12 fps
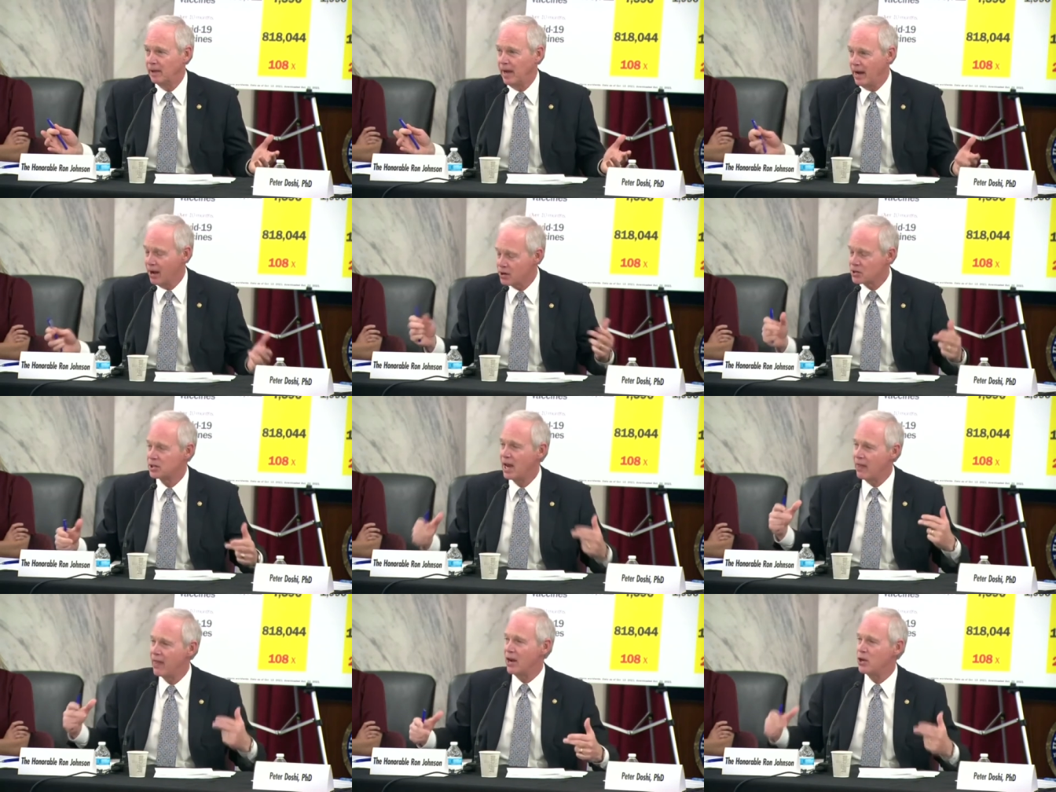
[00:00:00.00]
I
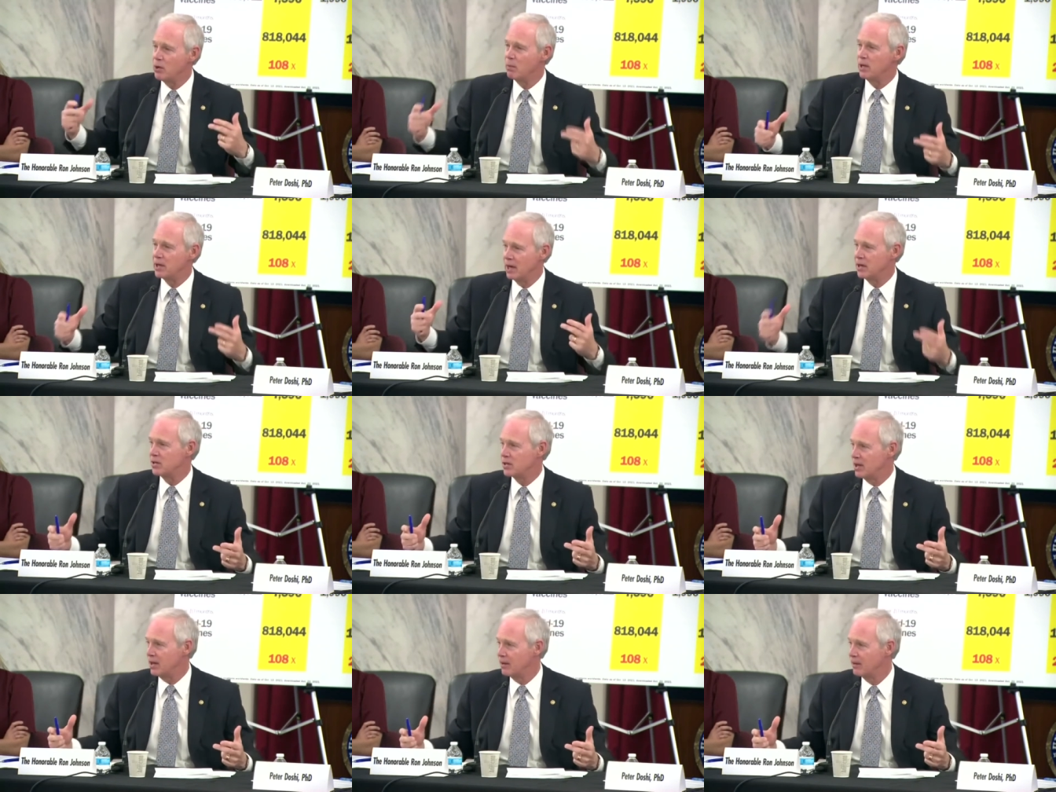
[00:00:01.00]
understand that human
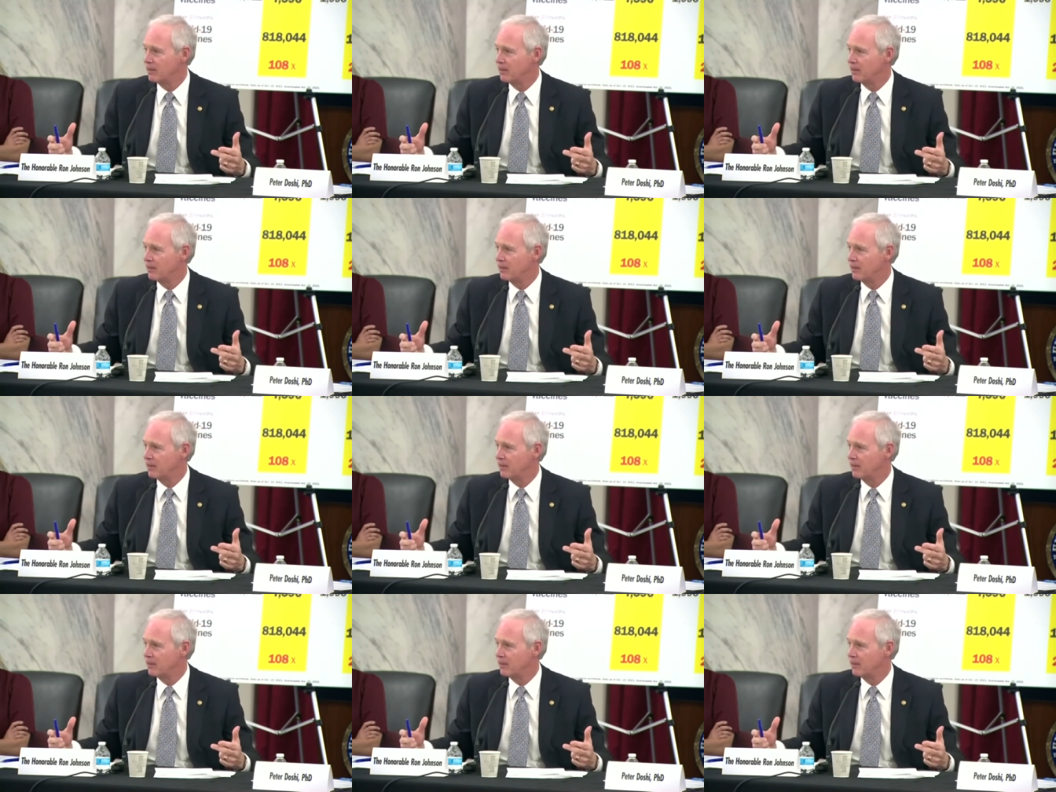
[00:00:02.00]
tendency.